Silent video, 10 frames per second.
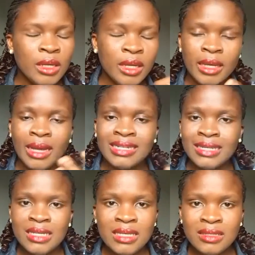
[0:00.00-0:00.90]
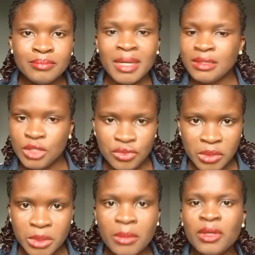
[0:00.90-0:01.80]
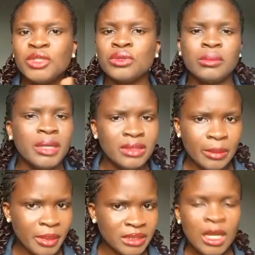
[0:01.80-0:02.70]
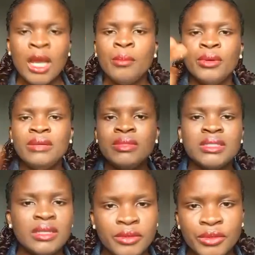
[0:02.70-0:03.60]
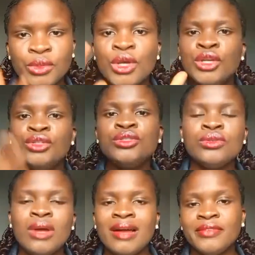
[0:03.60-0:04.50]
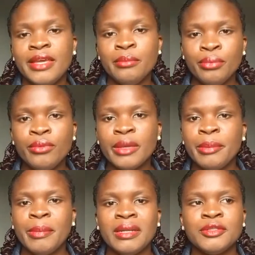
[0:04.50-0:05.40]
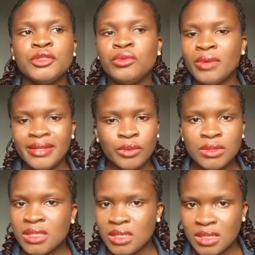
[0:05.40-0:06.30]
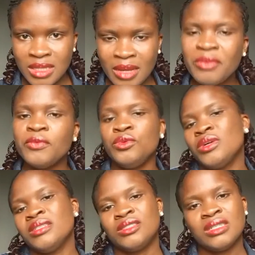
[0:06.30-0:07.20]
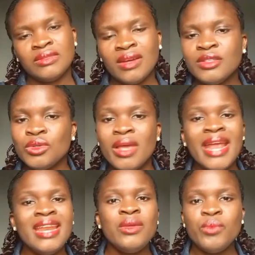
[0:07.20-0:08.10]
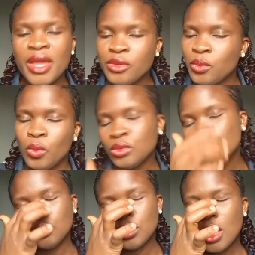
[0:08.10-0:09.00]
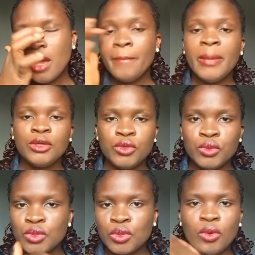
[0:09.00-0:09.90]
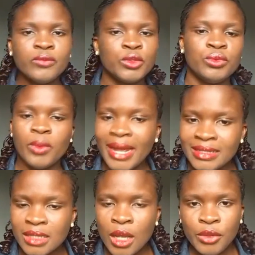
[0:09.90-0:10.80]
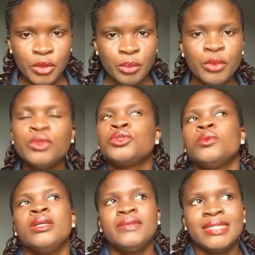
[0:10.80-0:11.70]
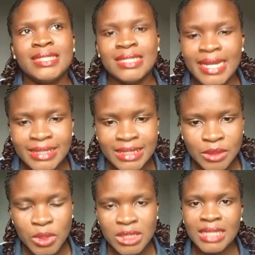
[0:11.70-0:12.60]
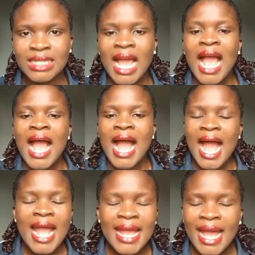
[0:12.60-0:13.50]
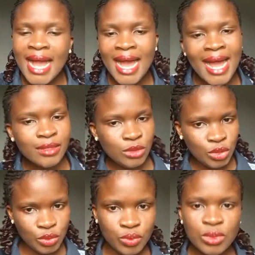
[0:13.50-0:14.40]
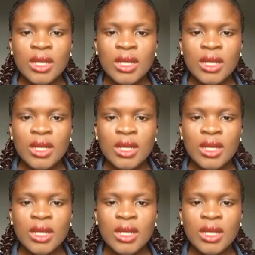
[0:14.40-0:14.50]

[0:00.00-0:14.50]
an e-manuscript. I'm going to talk about that part. But let me tell you, you need to have a book, a paper that you write all these things down before you can transfer it to anywhere you want to make use of to write your book. So one of the things I did was that I had to